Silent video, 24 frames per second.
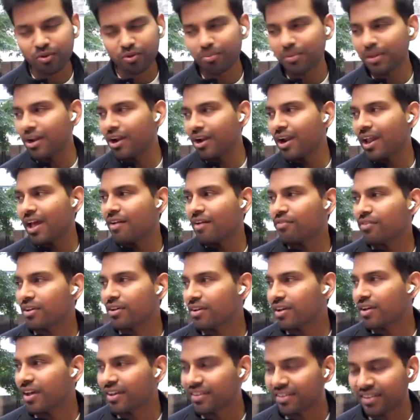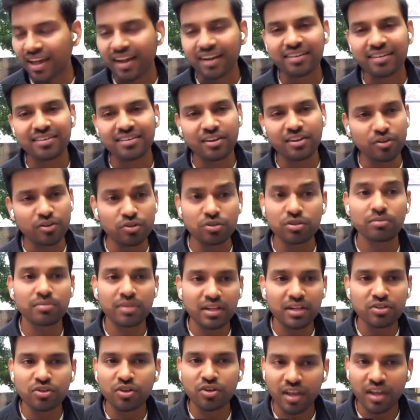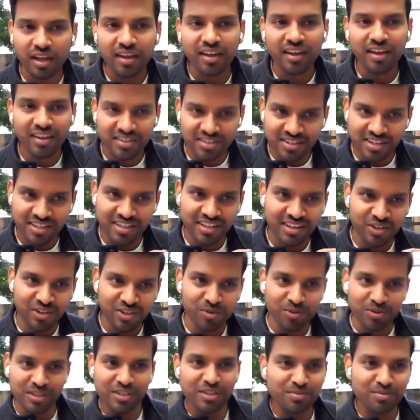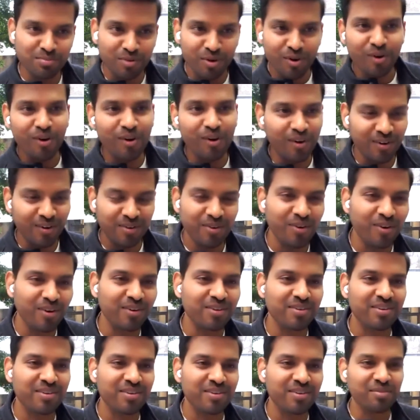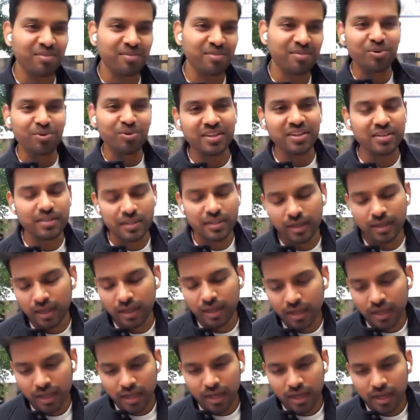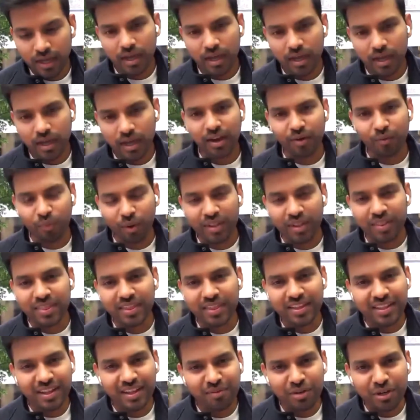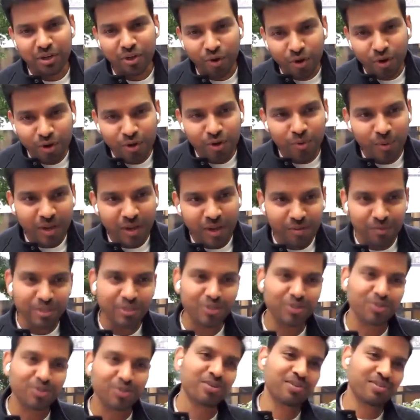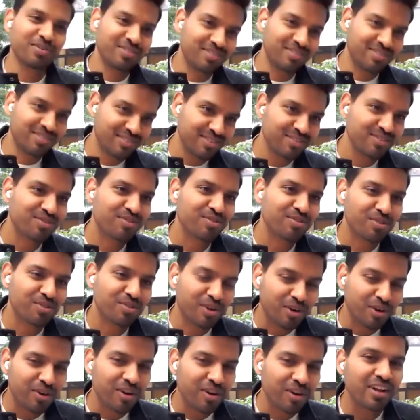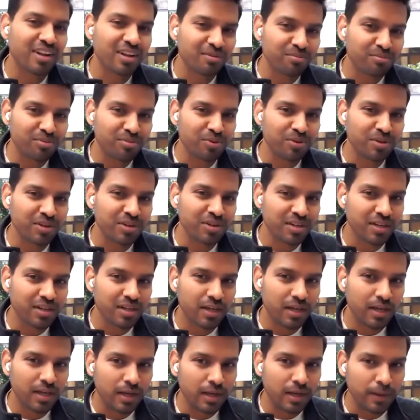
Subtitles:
you may not have the exact solution, but that's okay. Saying that do this more or improve this. And one thing that we don't do well, we should work on and improve it.